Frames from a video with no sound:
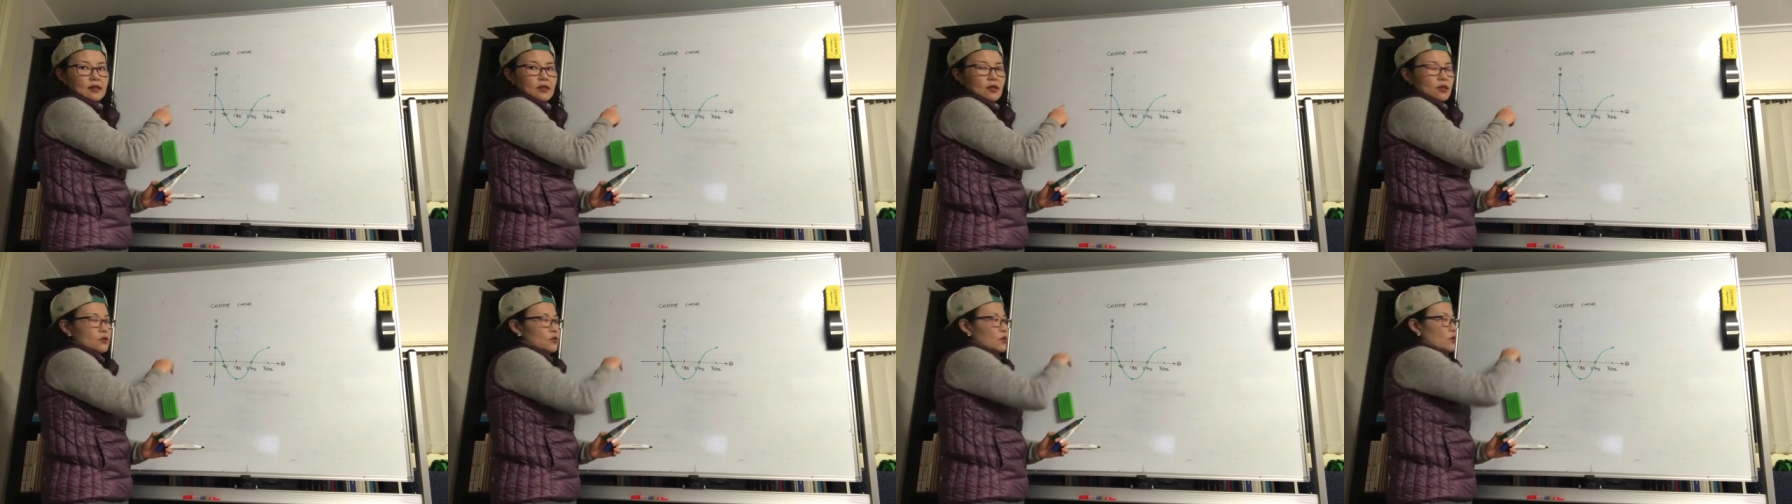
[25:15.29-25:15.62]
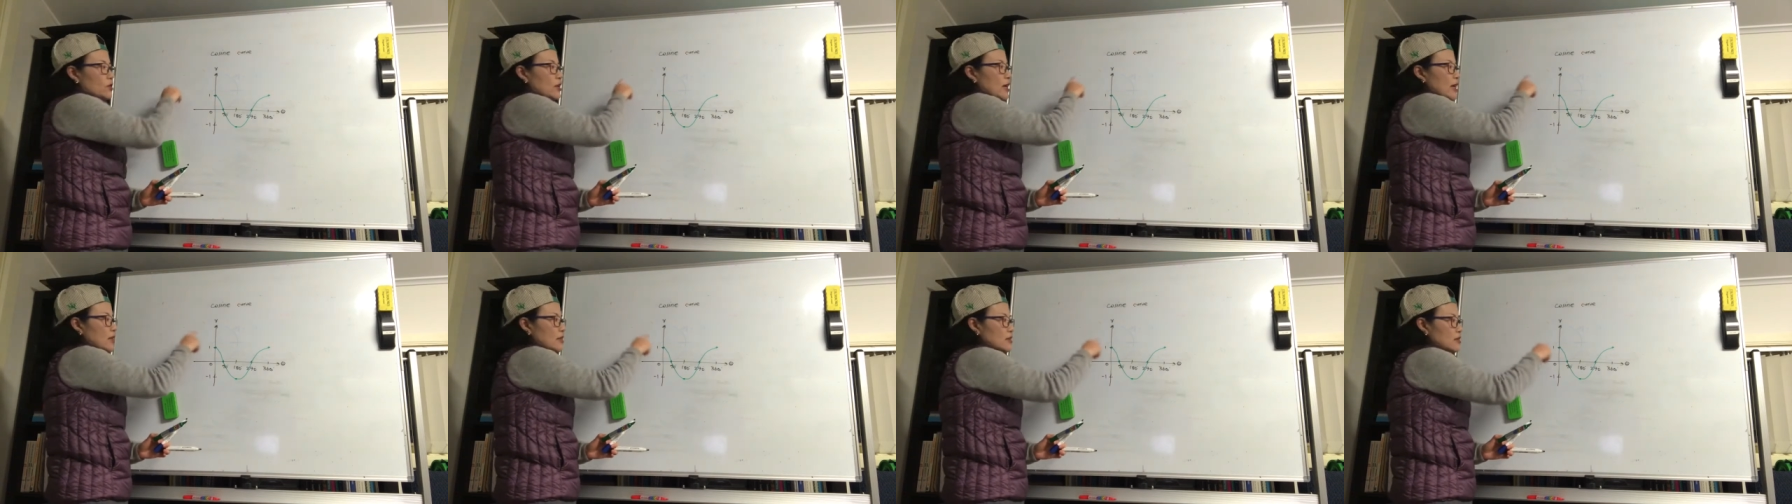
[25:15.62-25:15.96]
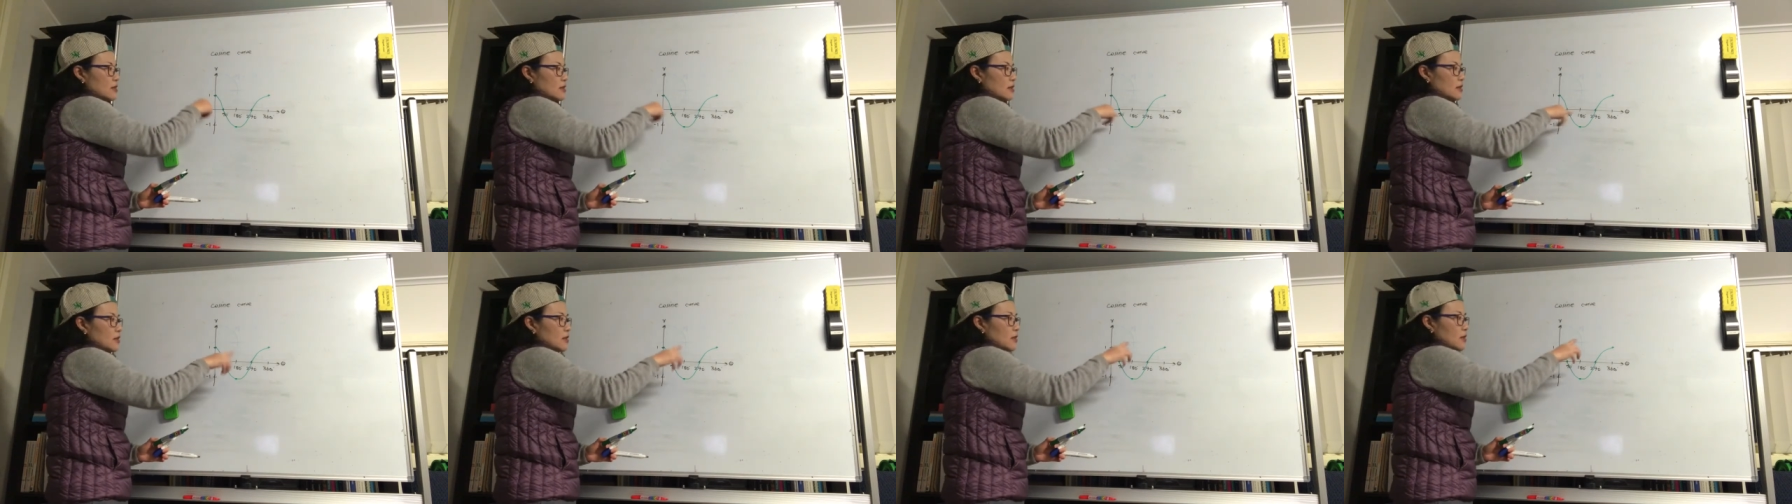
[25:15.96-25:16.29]
So
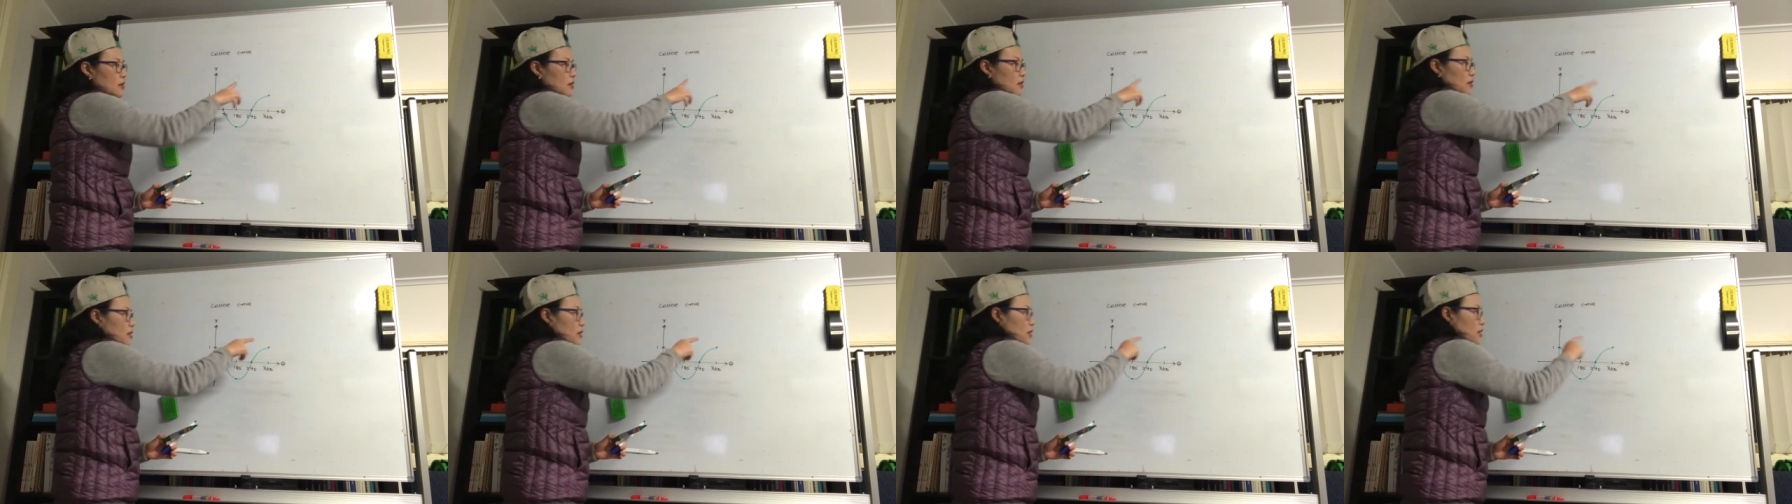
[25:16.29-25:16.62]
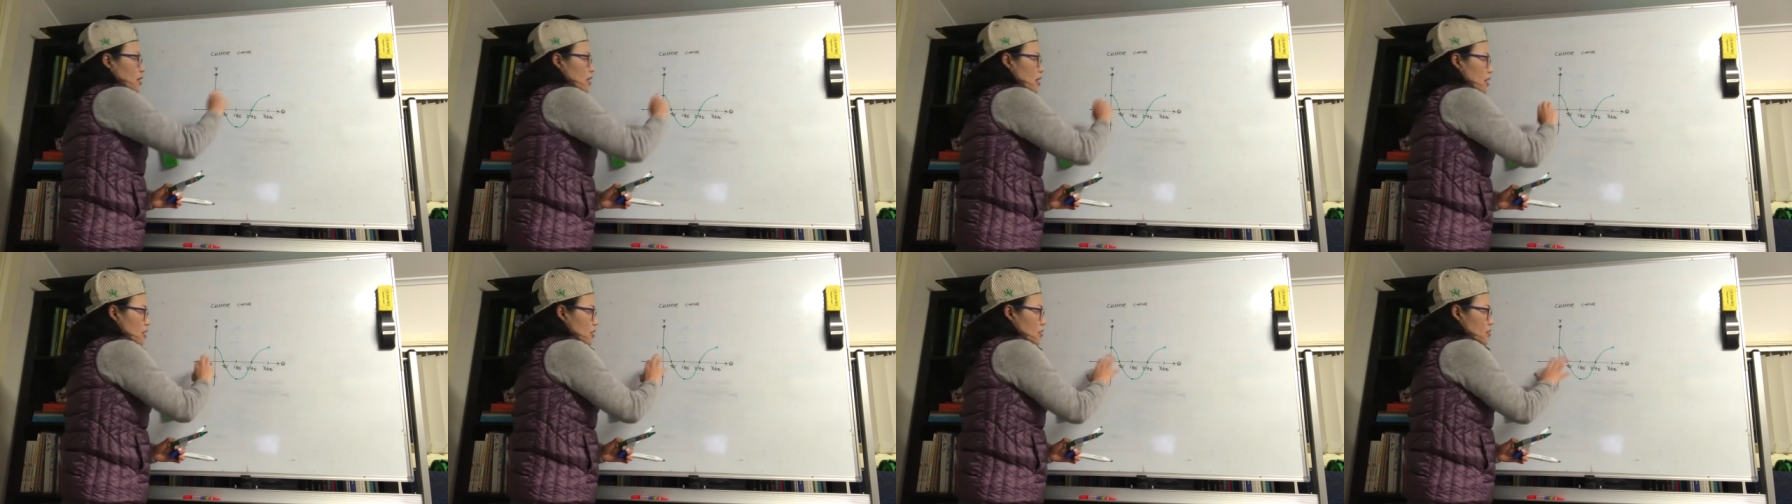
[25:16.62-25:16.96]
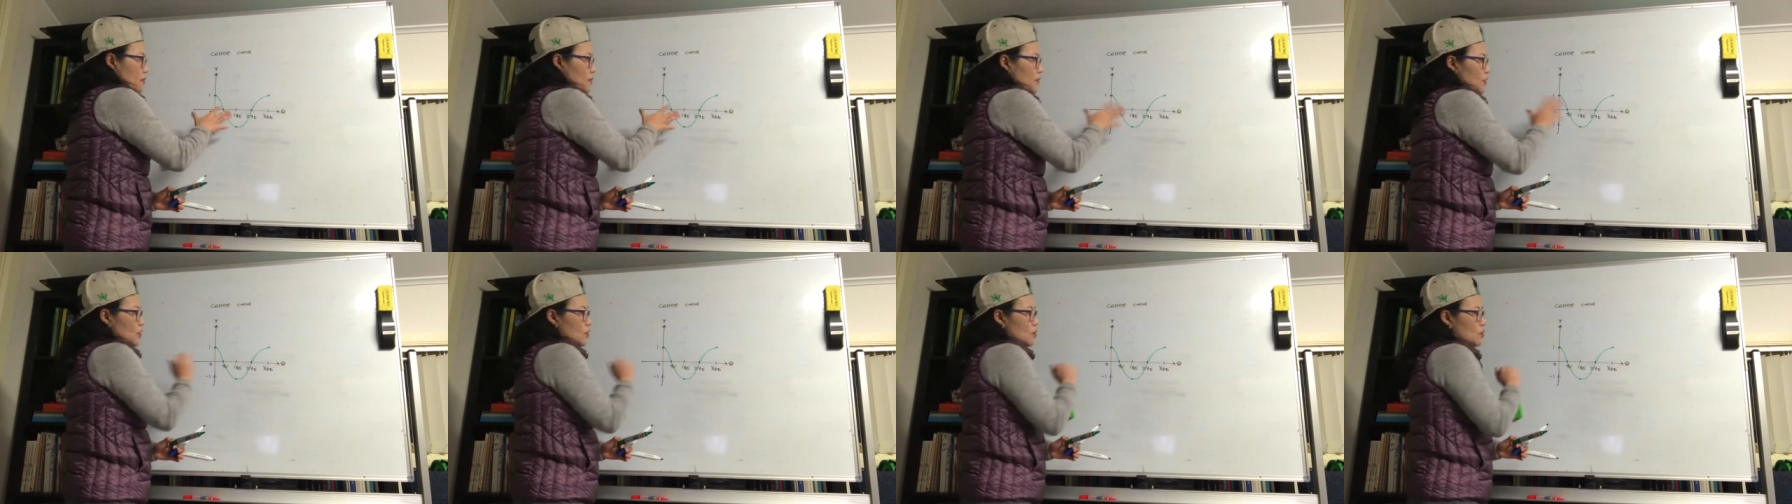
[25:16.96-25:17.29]
that's,
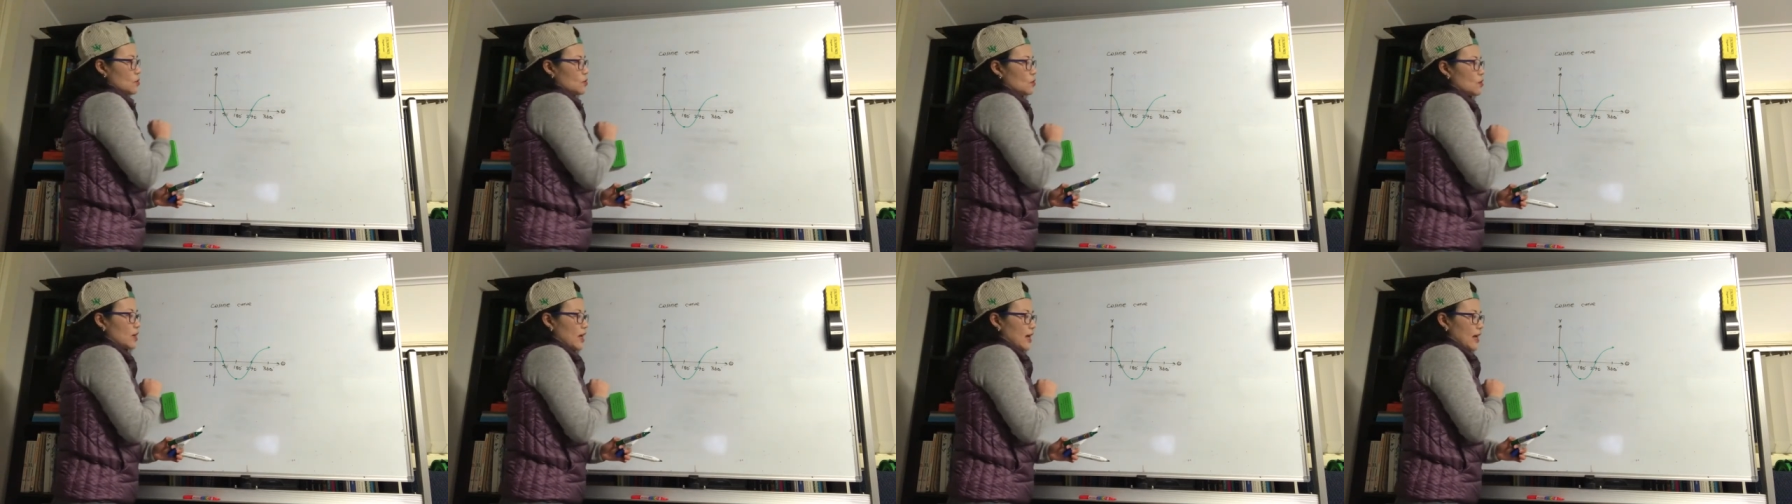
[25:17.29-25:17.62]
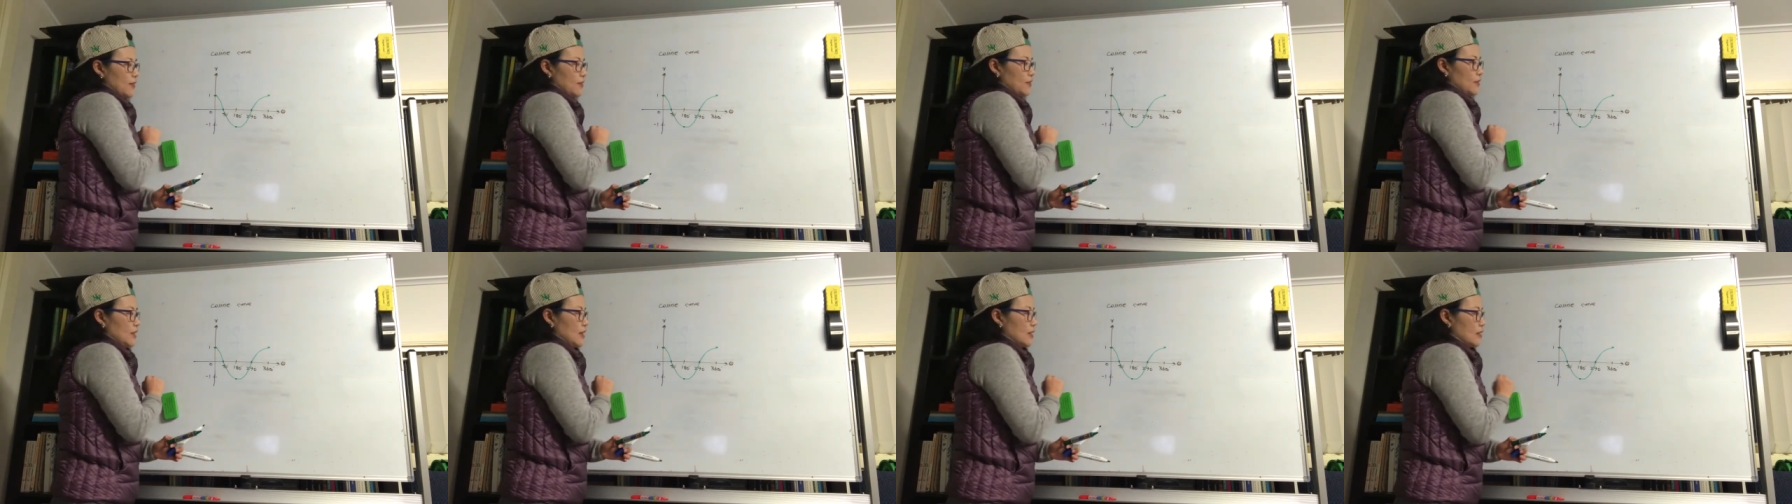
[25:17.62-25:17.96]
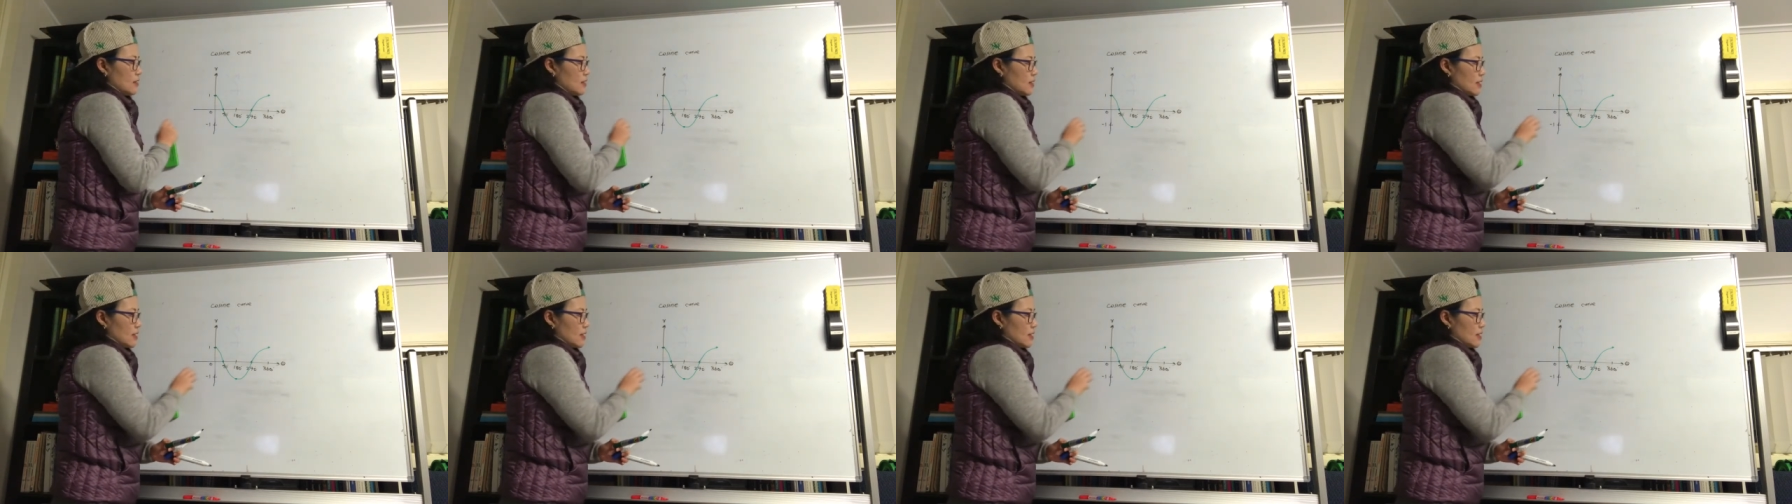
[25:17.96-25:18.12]
if you look at this,